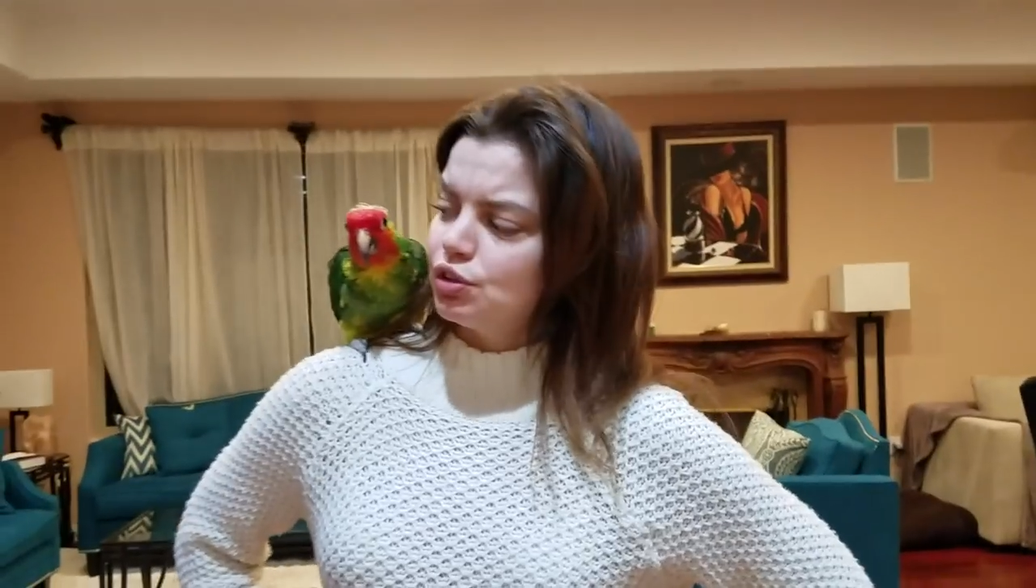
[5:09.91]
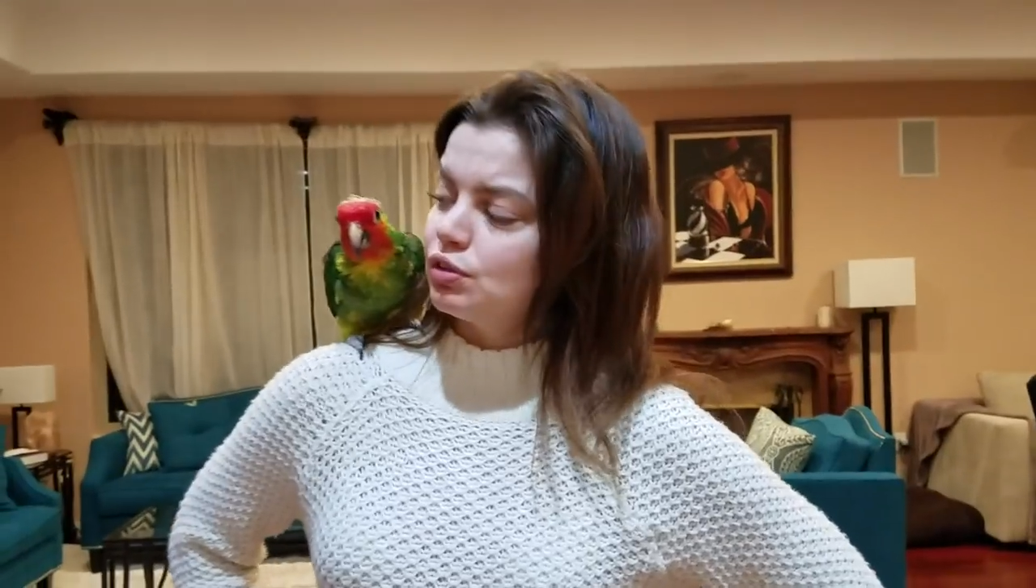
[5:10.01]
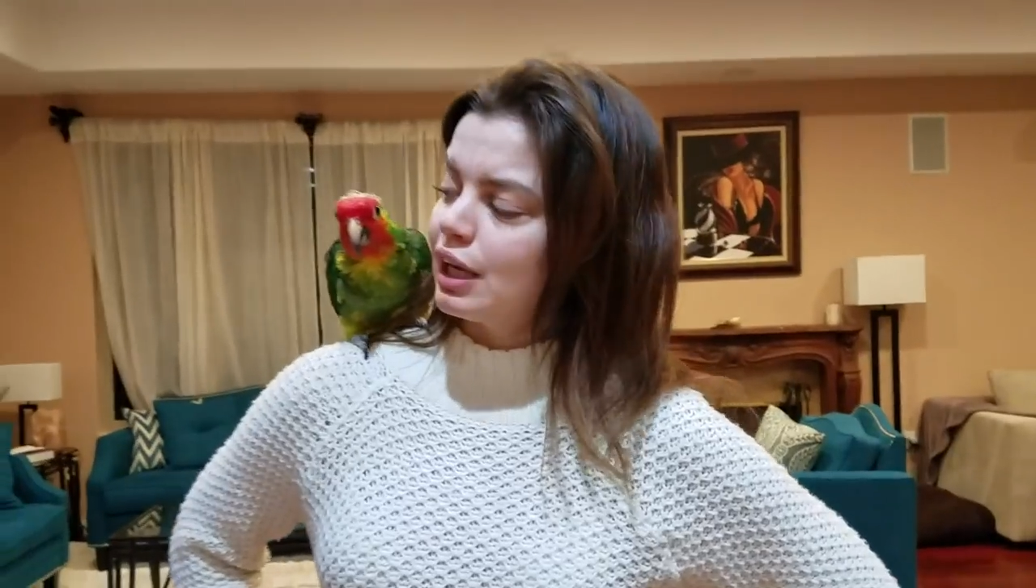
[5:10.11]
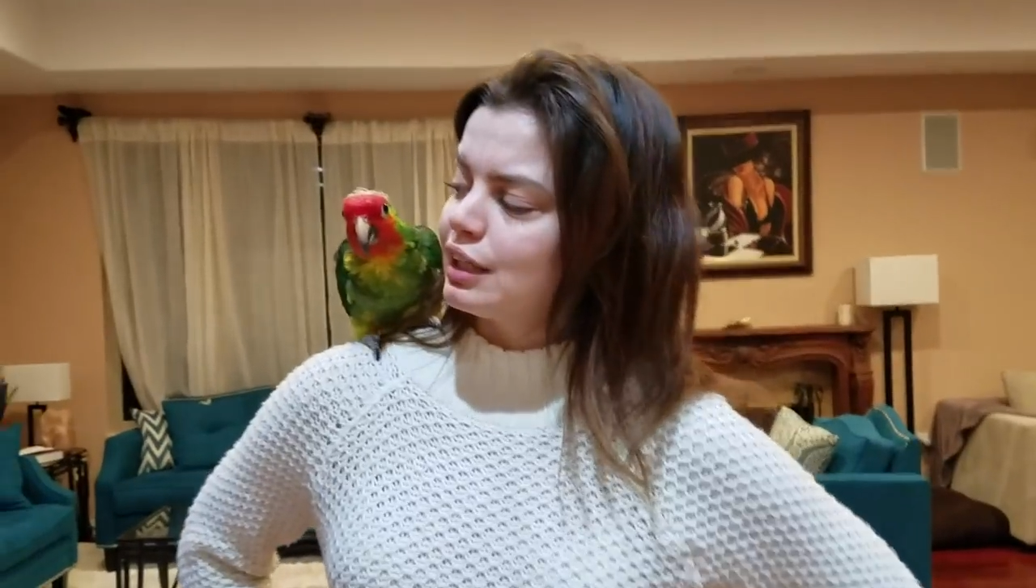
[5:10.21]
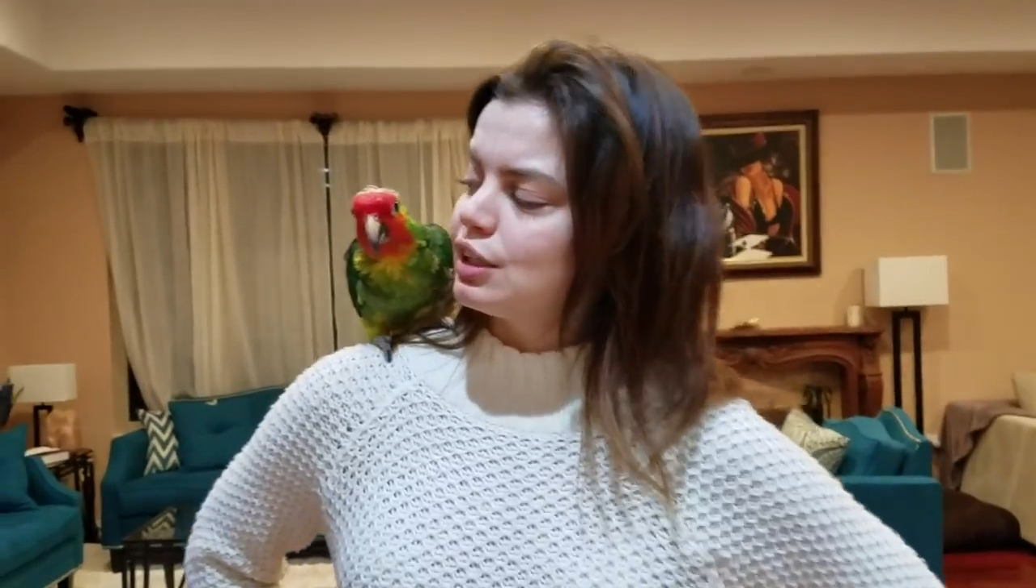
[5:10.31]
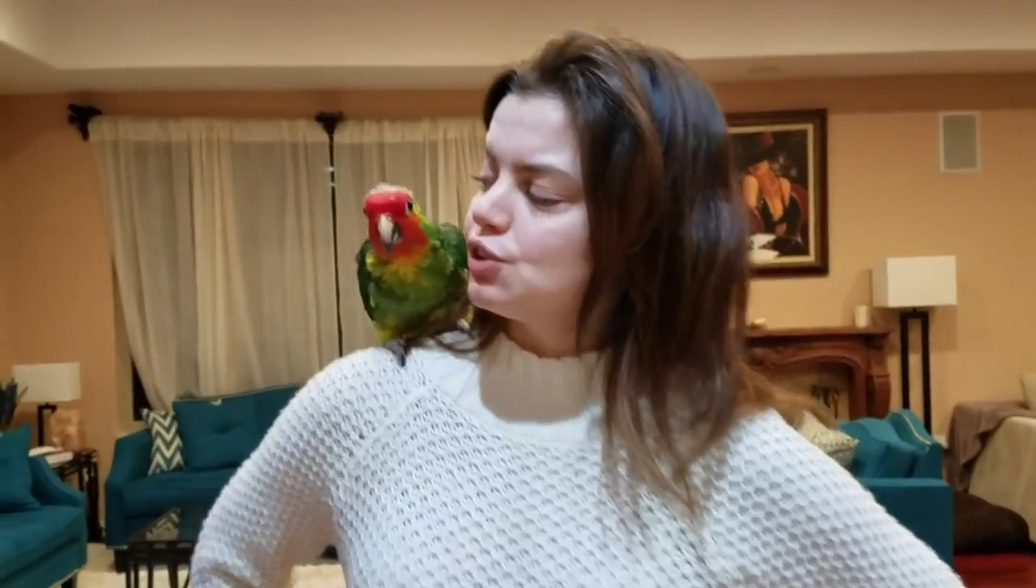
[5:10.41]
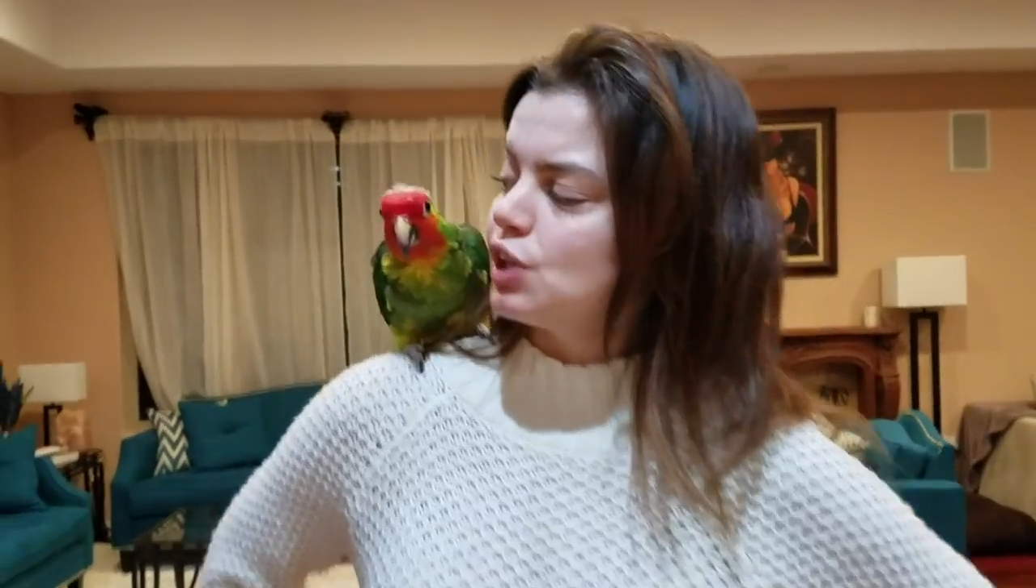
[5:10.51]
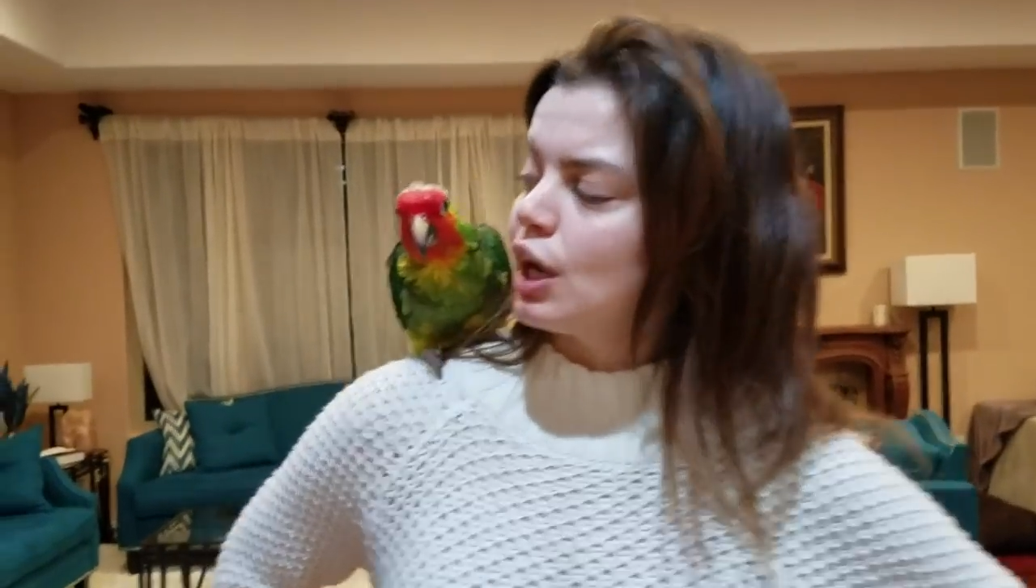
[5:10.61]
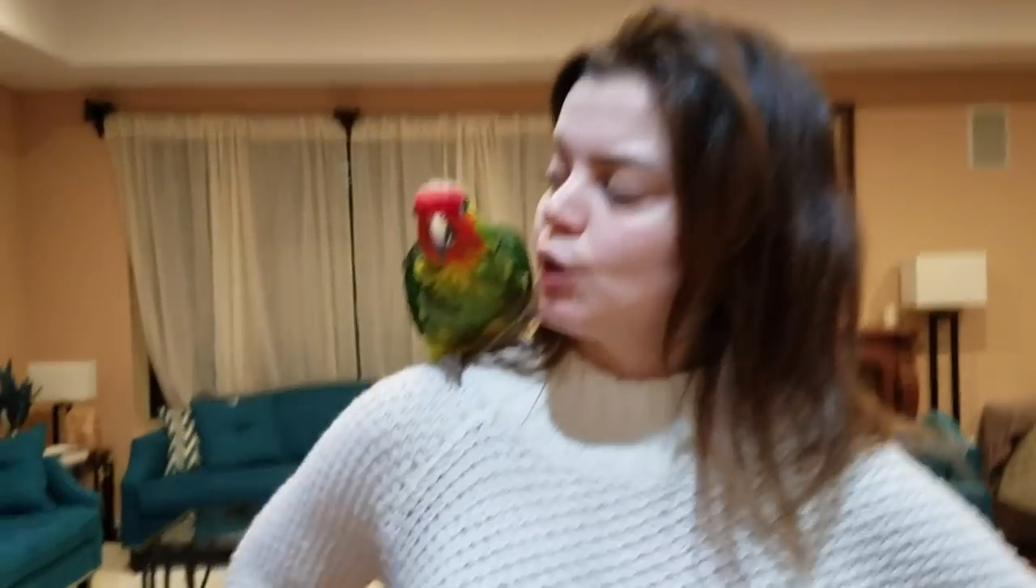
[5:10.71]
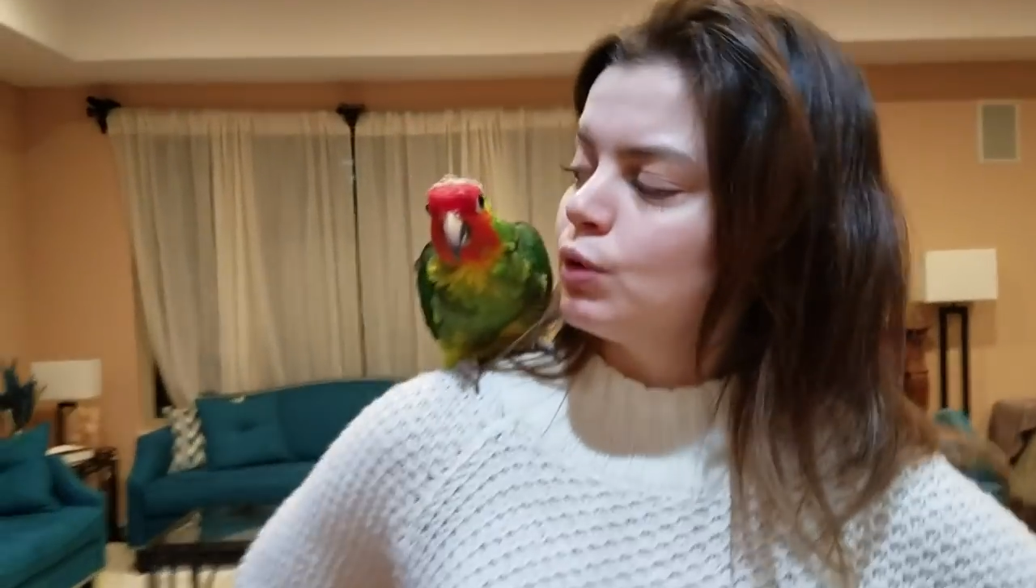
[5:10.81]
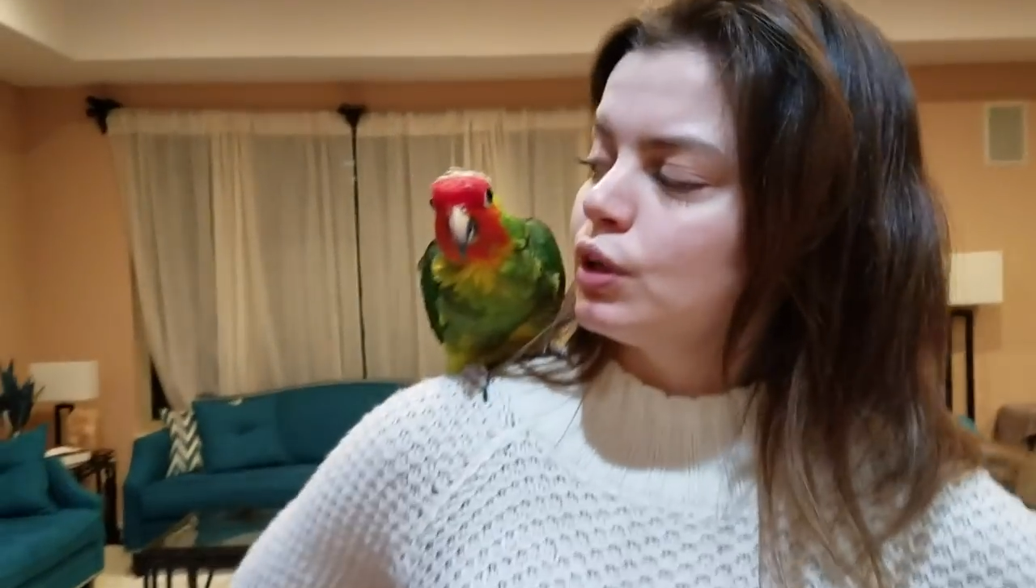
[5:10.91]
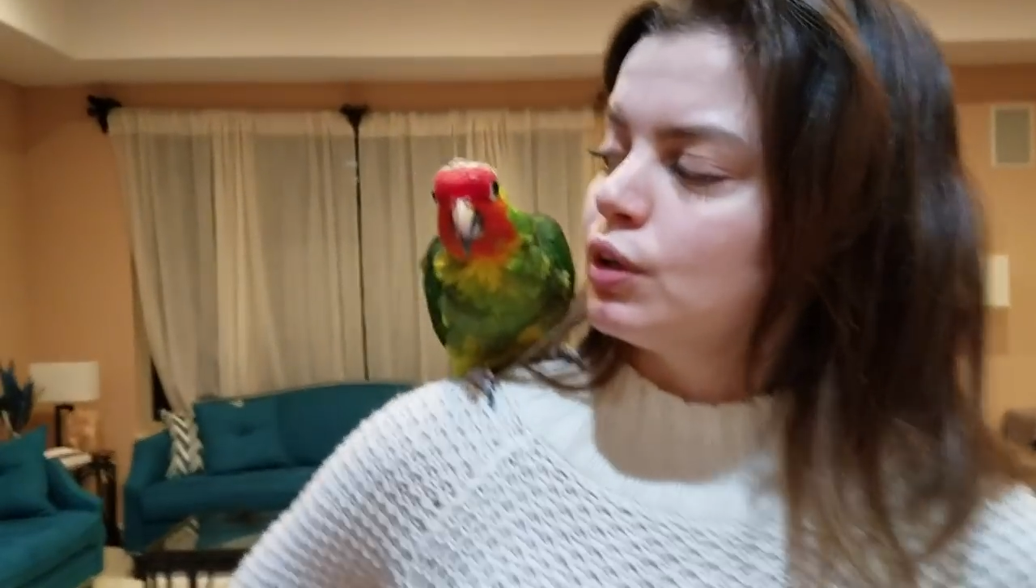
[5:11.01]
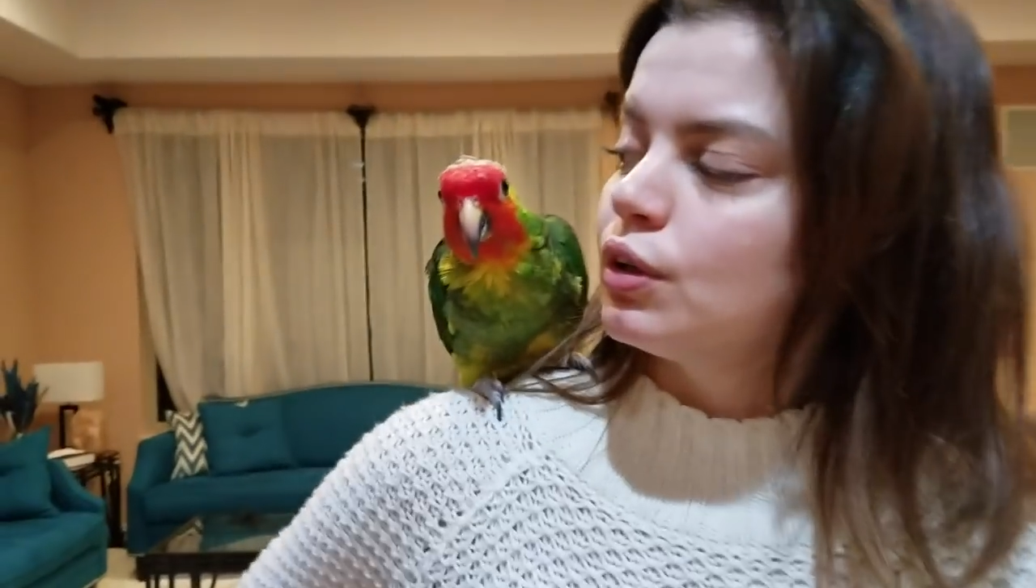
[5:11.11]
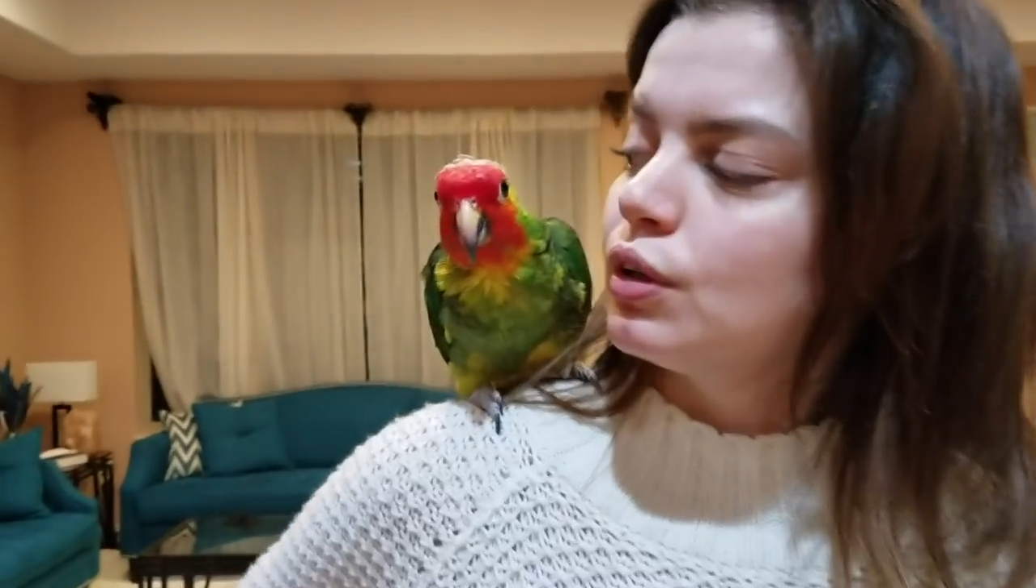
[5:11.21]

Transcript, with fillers: you like the shower?